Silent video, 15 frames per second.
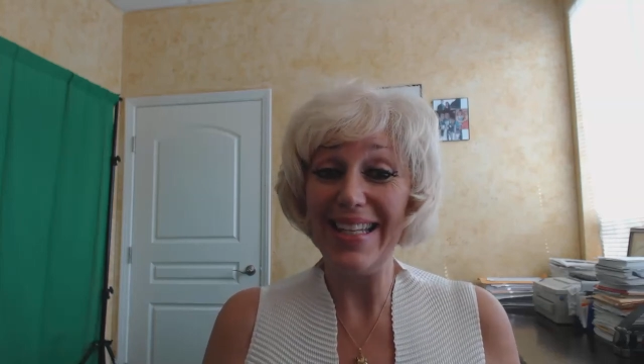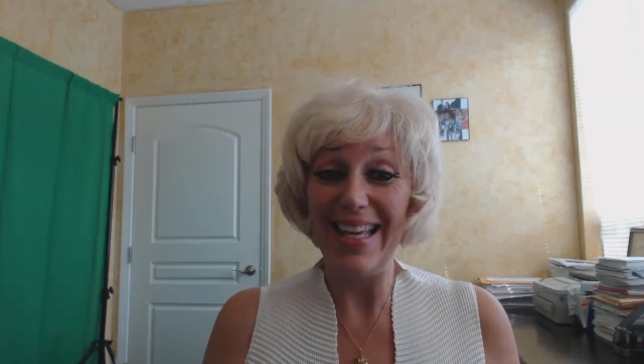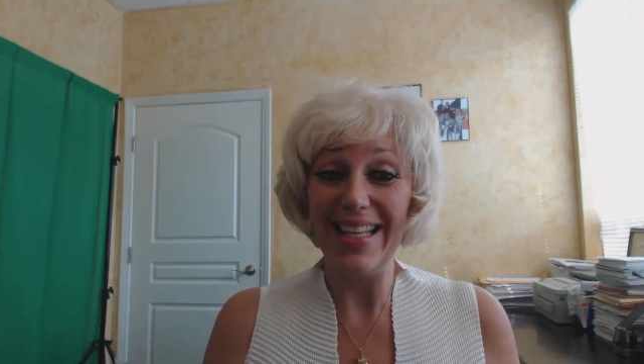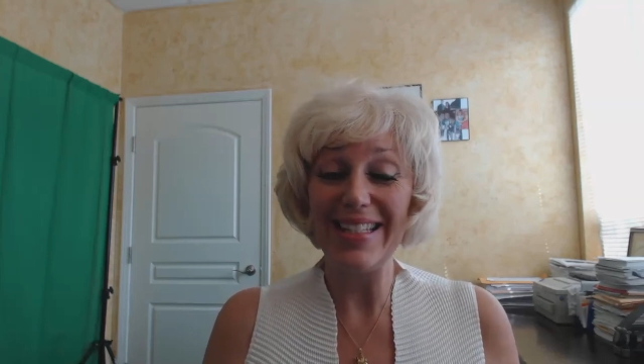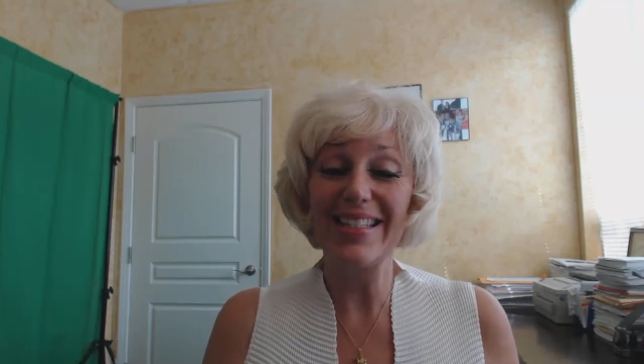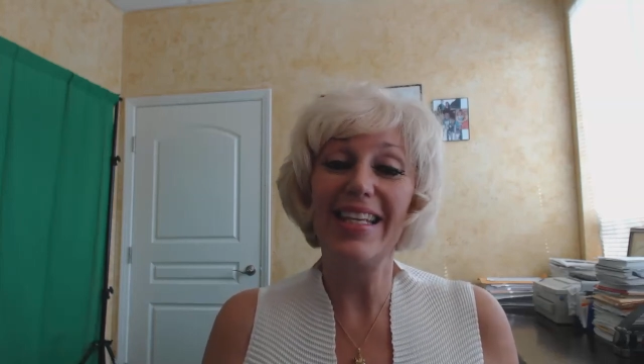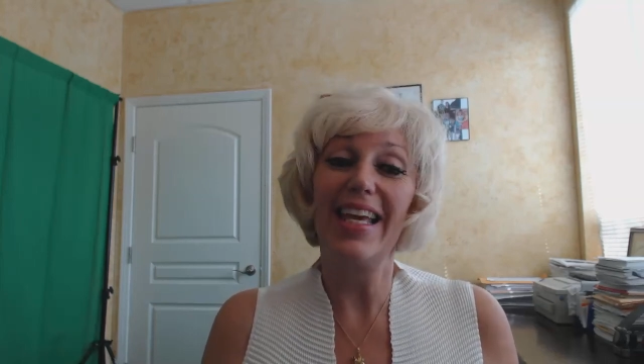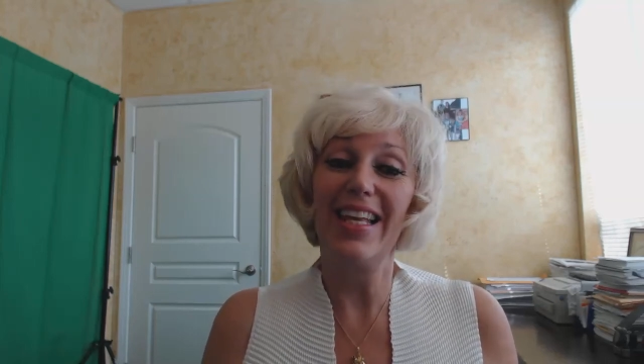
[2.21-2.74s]

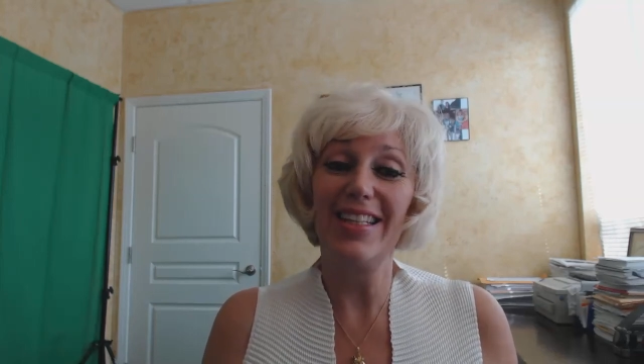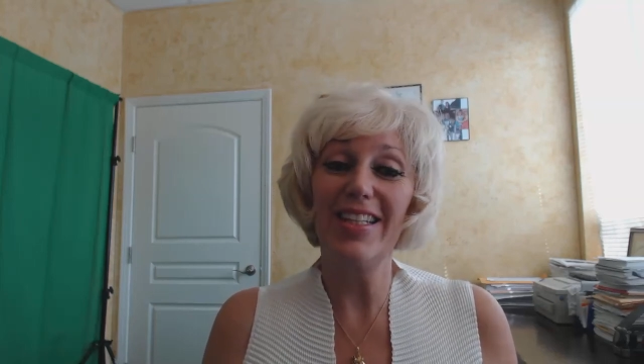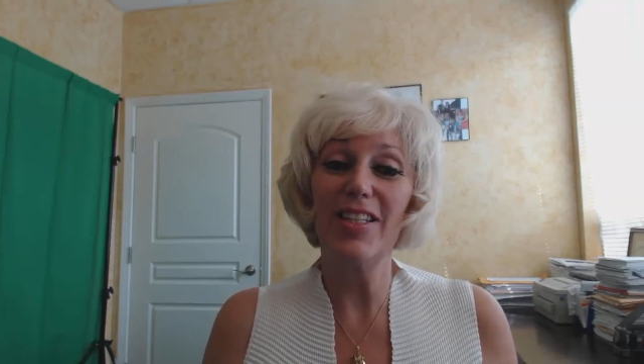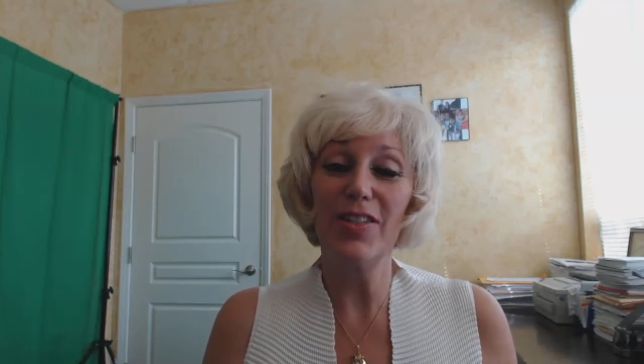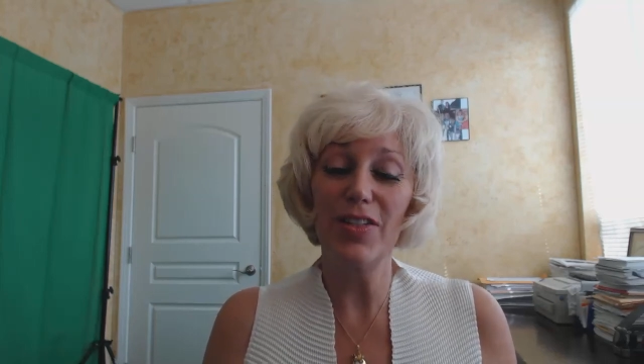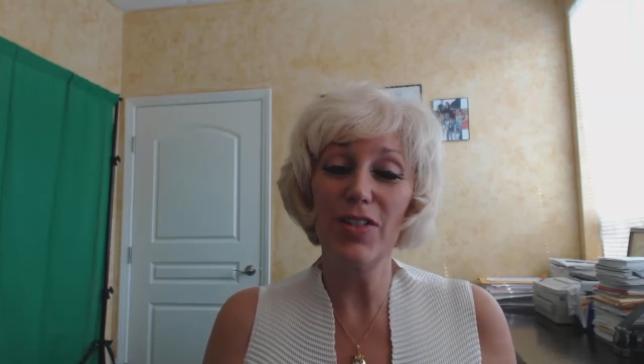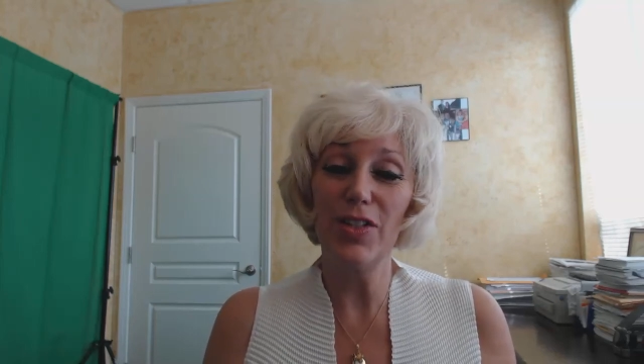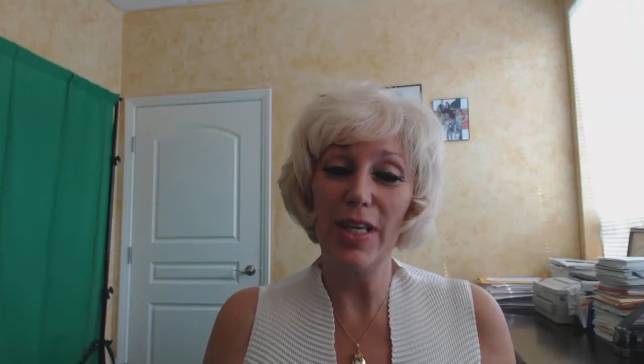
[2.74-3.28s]
Taitz, and
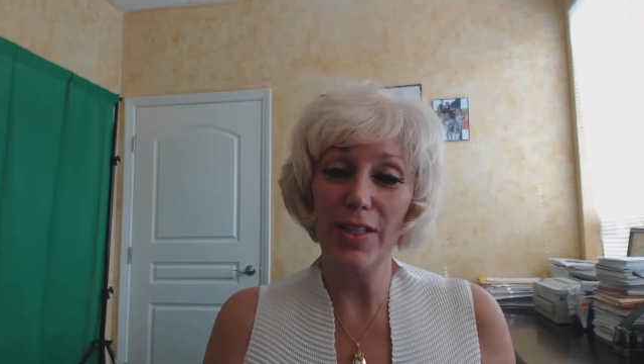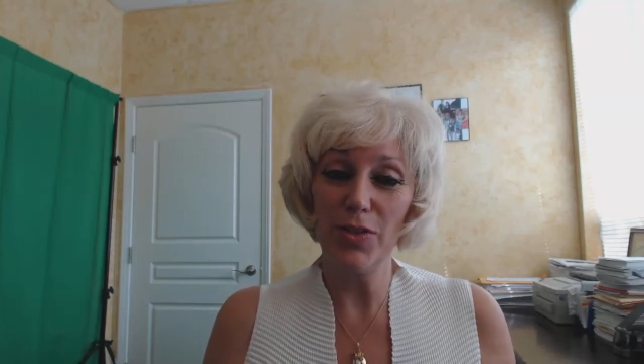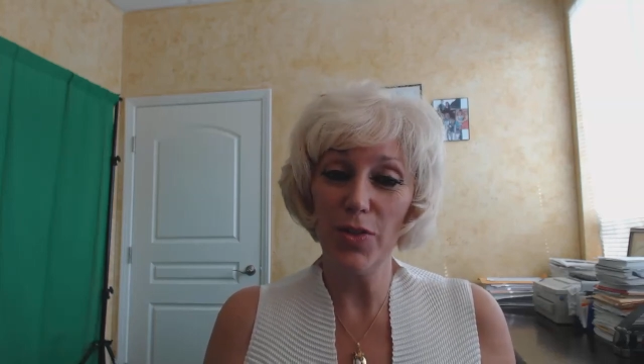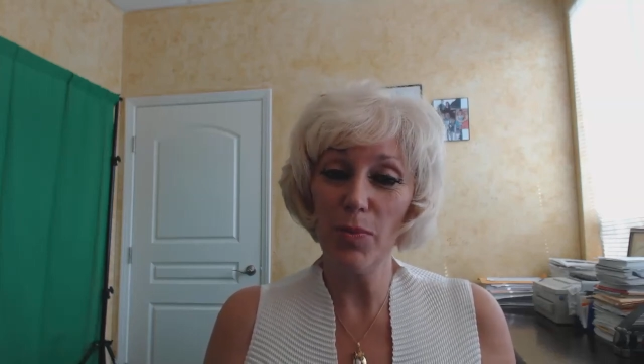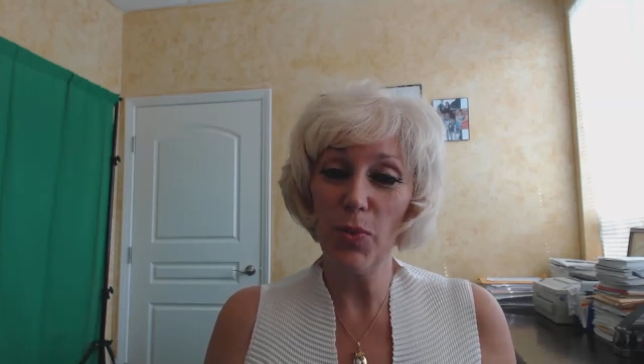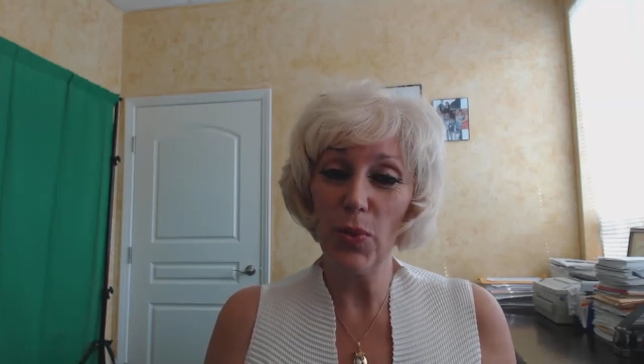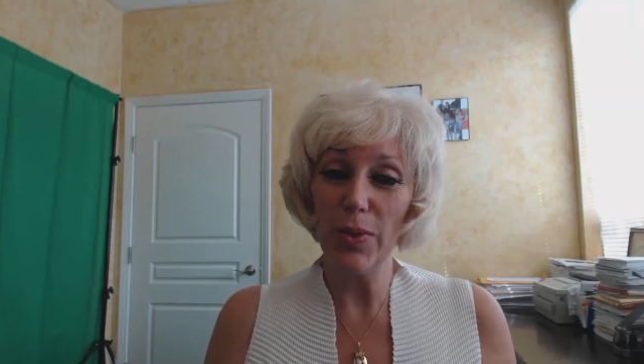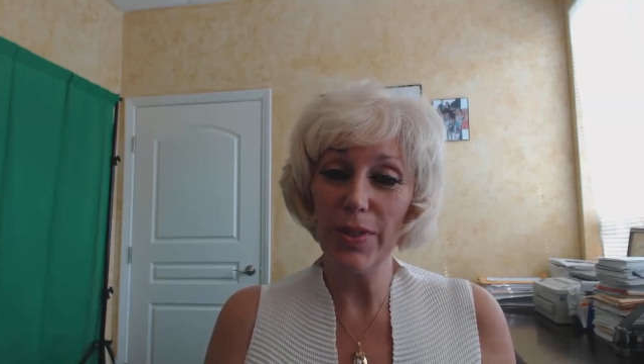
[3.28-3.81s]
this is Taitz
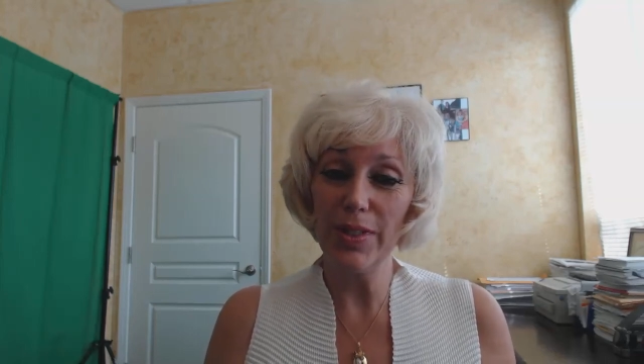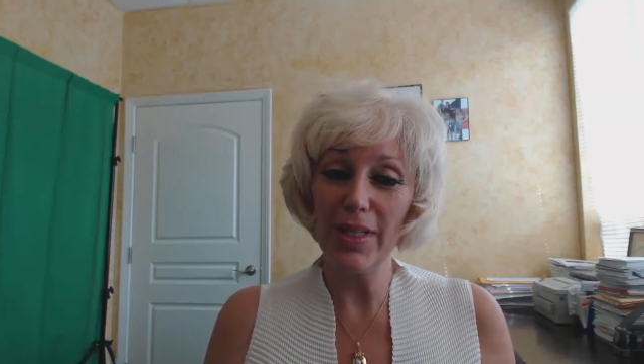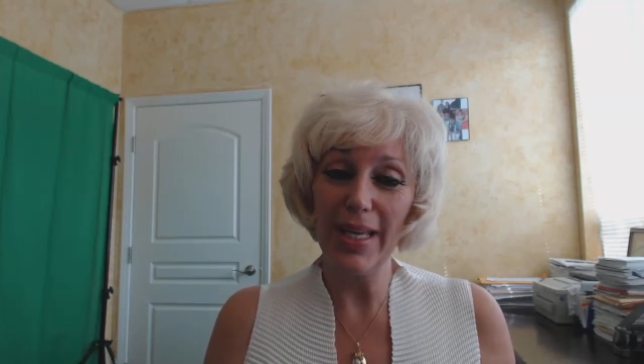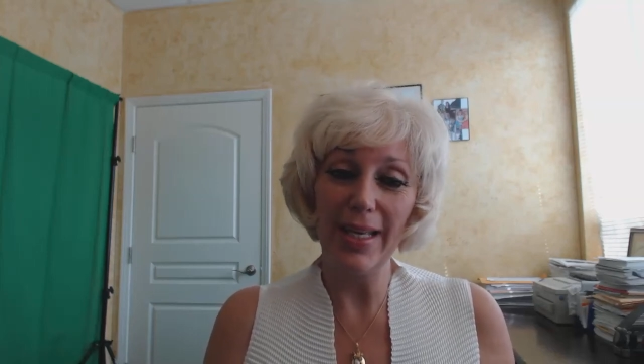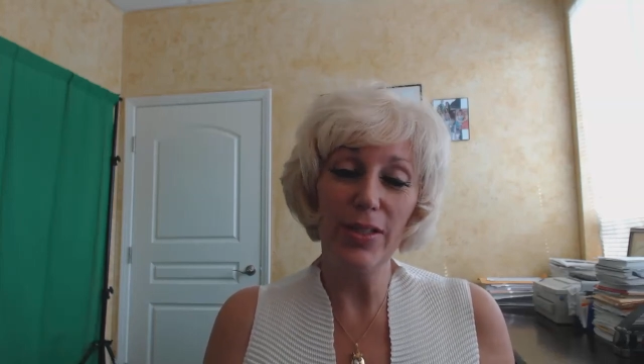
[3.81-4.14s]
Report,